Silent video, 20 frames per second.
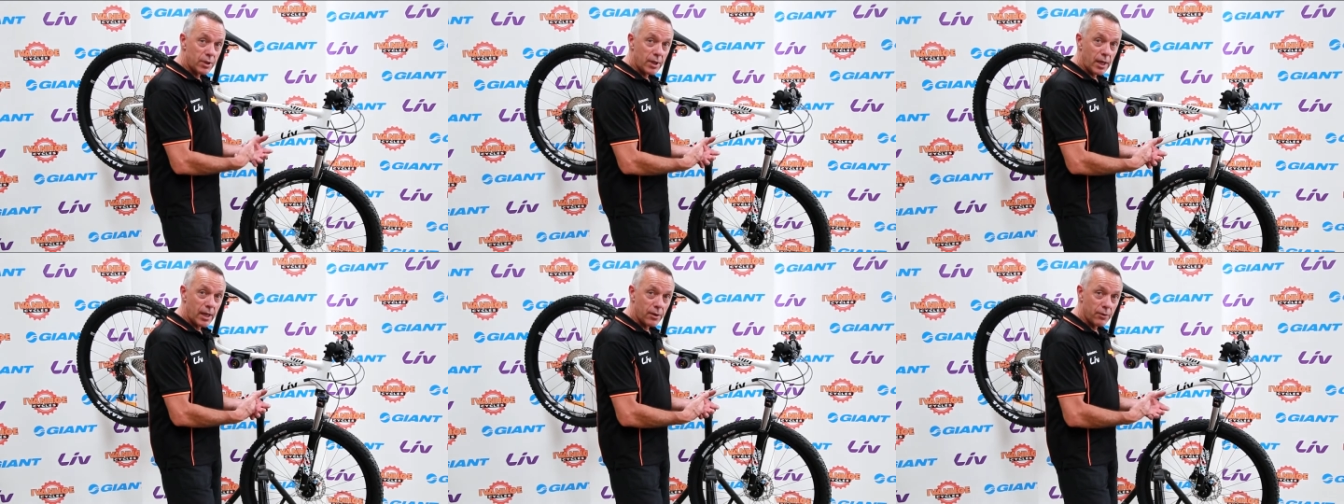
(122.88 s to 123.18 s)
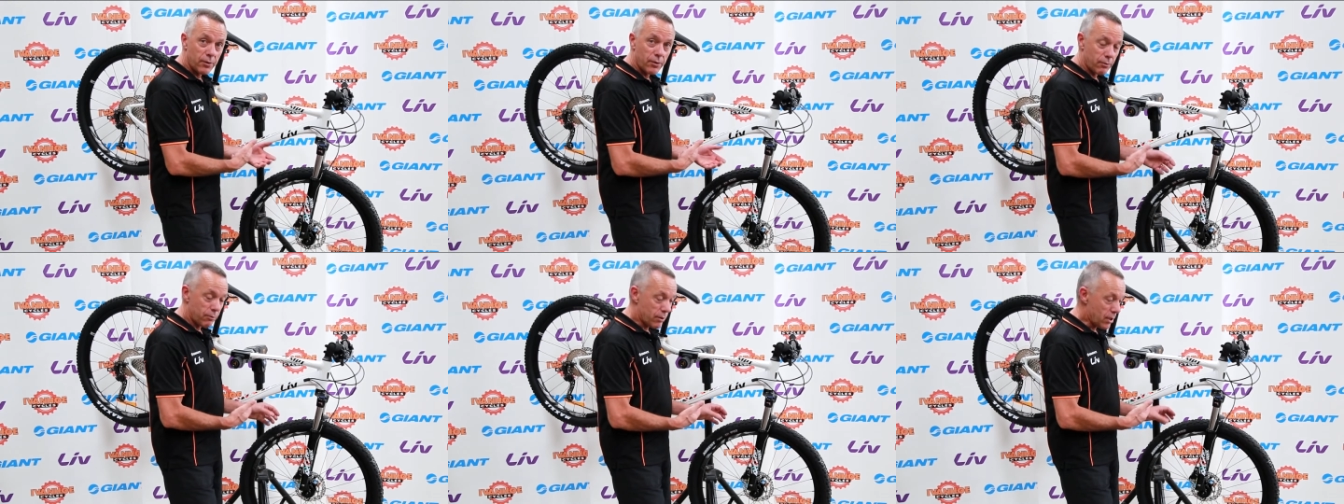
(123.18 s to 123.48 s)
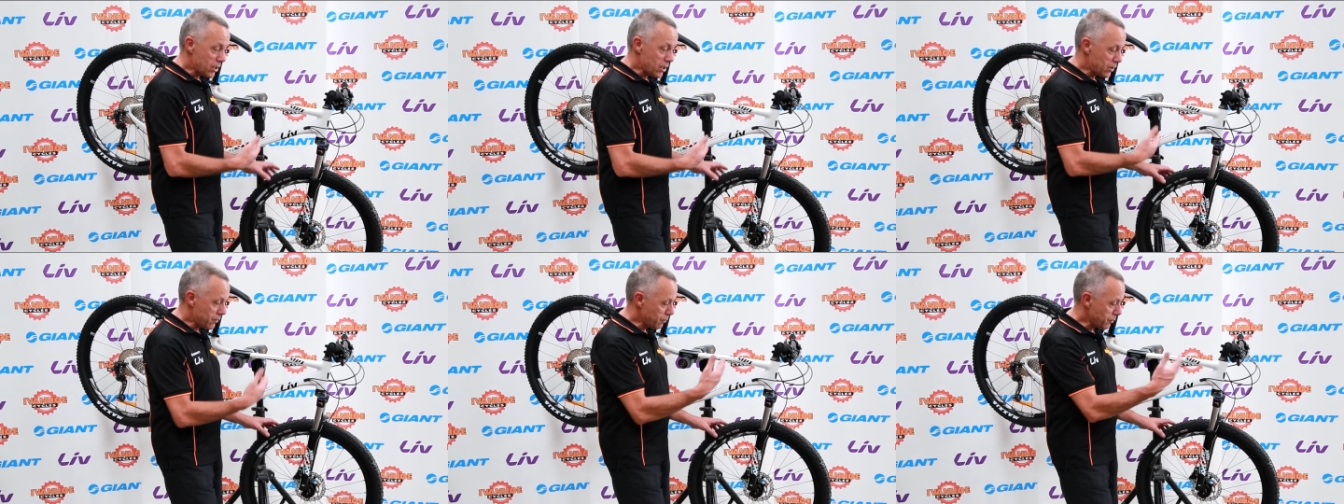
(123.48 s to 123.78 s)
down the
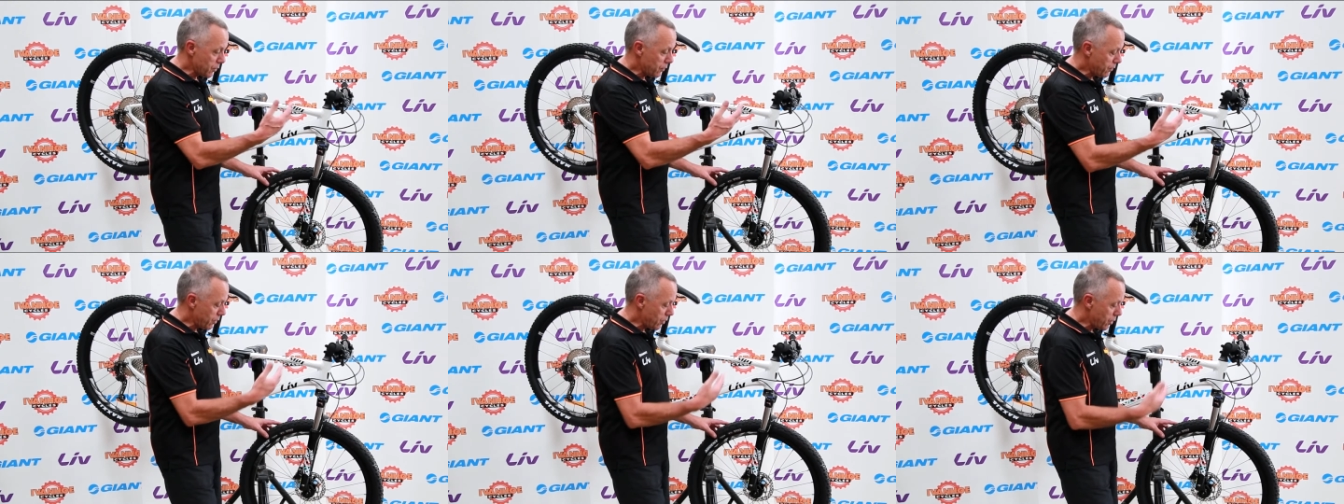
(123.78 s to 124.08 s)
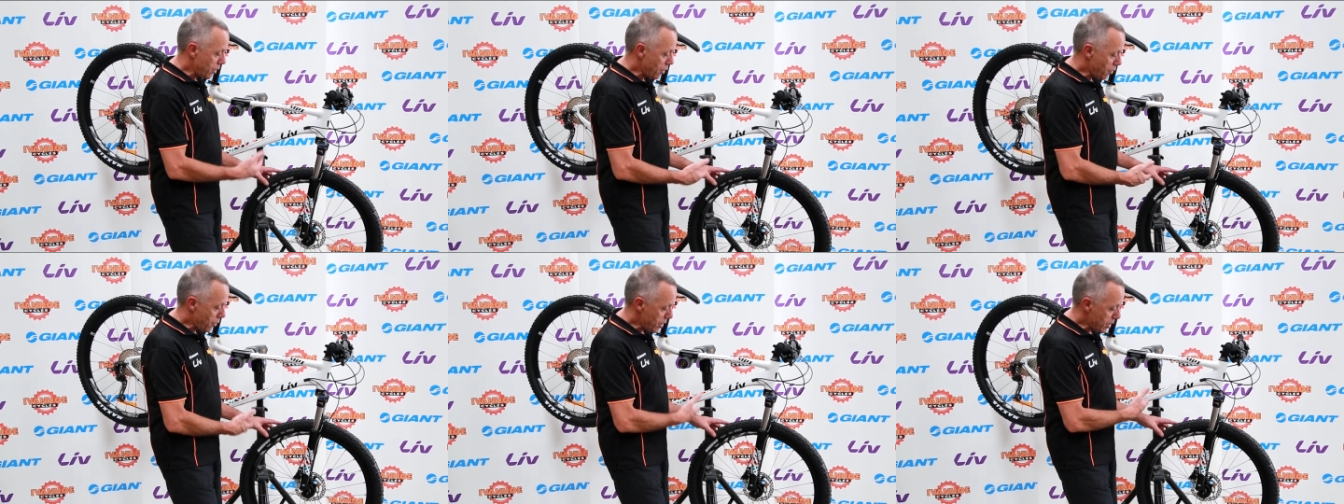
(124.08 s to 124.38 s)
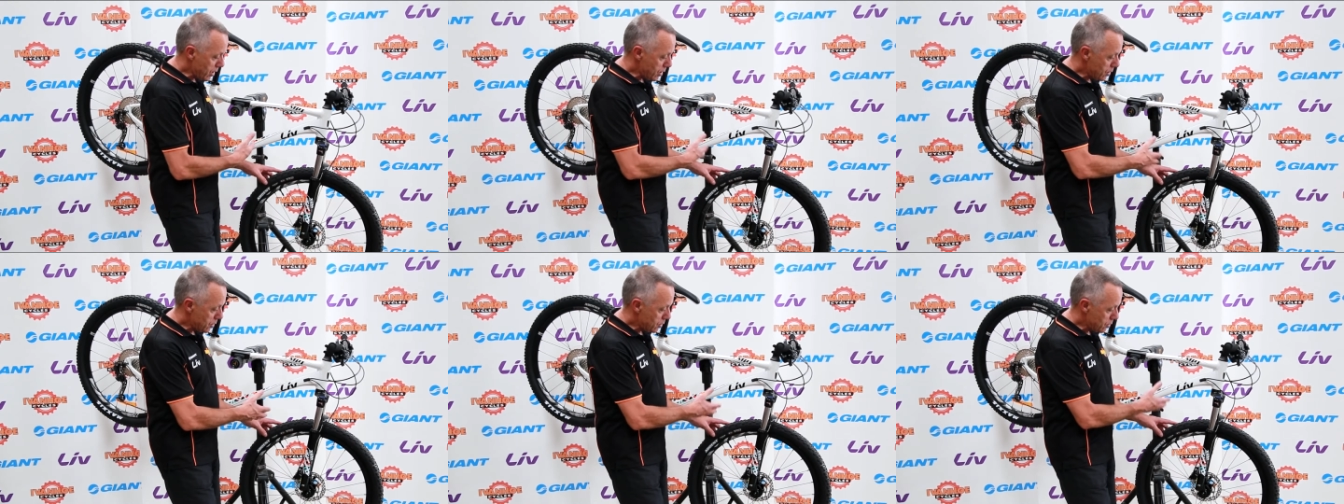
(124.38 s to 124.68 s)
range from the very high
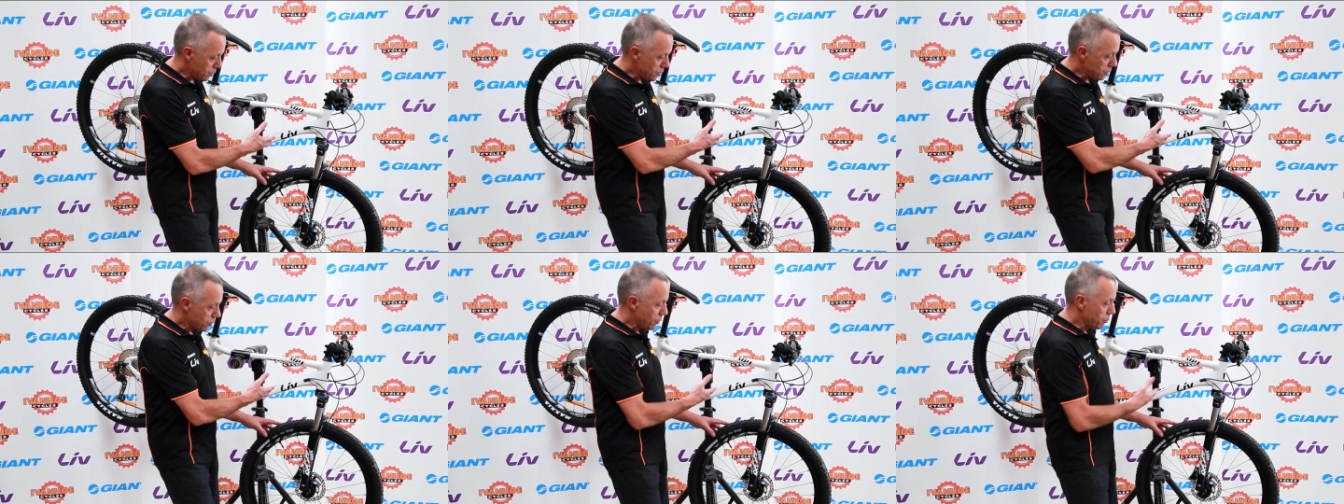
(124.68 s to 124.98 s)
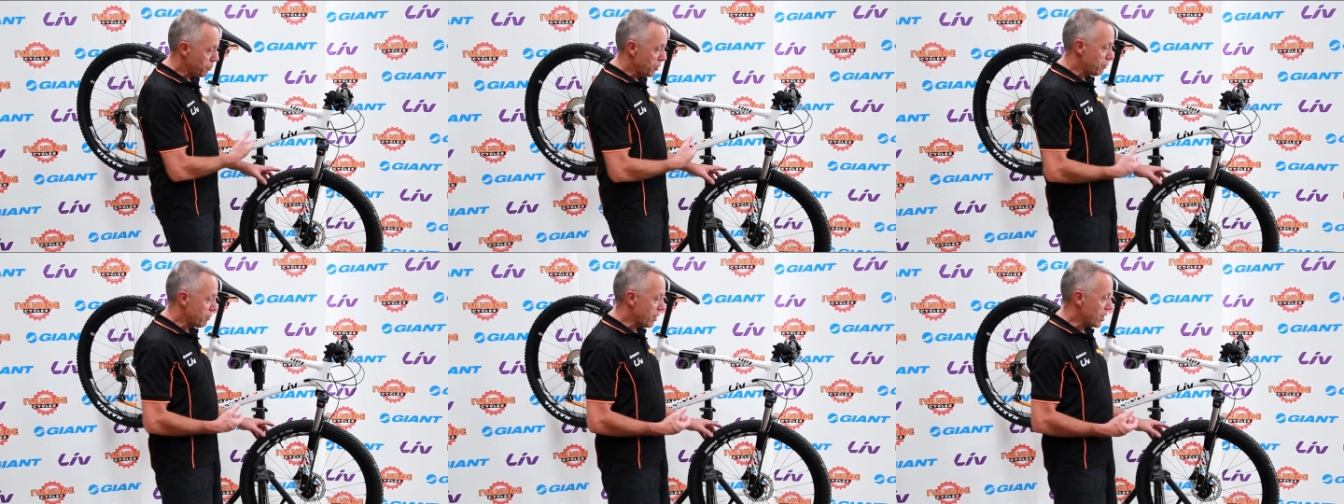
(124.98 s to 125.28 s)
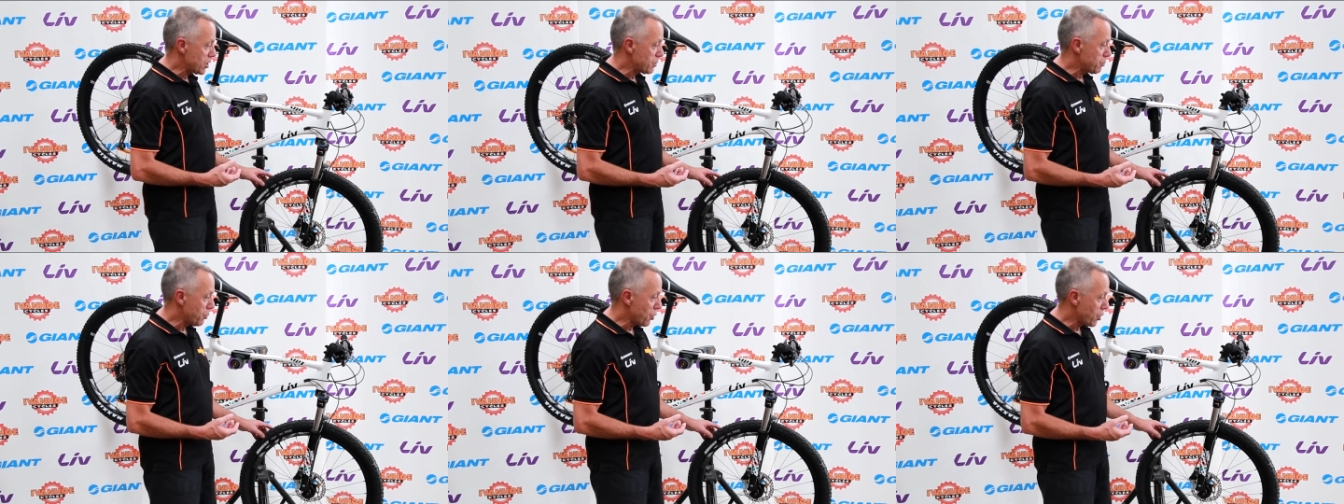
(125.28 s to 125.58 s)
end to a
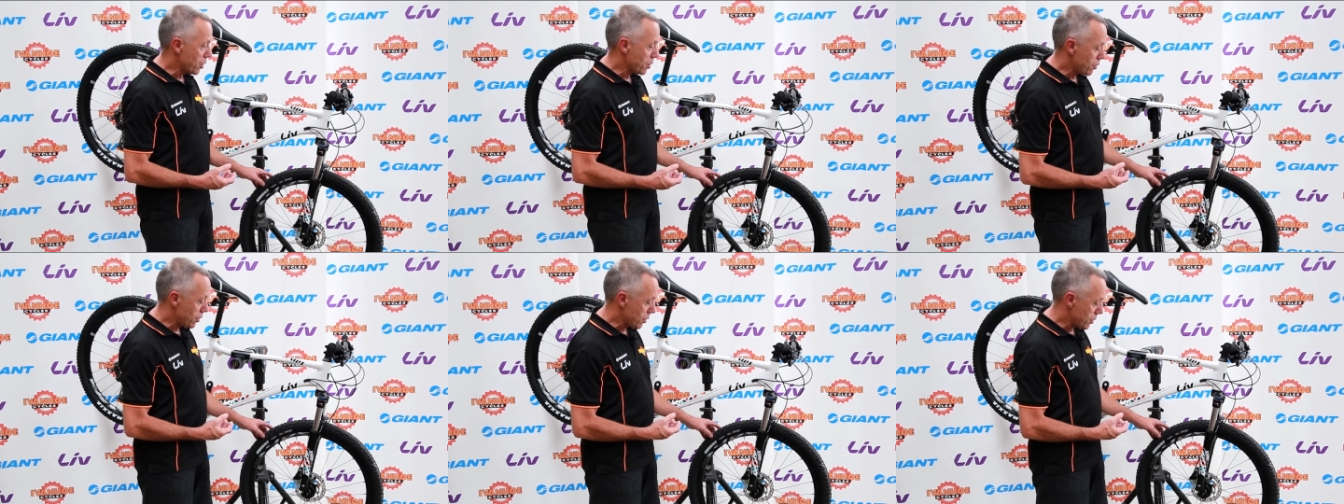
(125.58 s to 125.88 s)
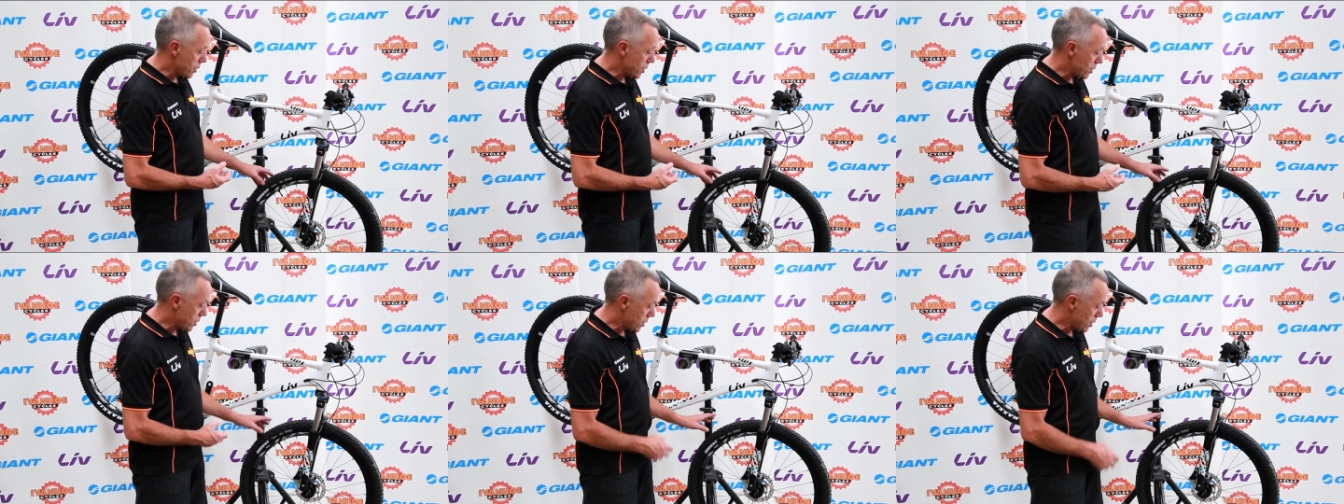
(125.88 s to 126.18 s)
mid-range bike like this.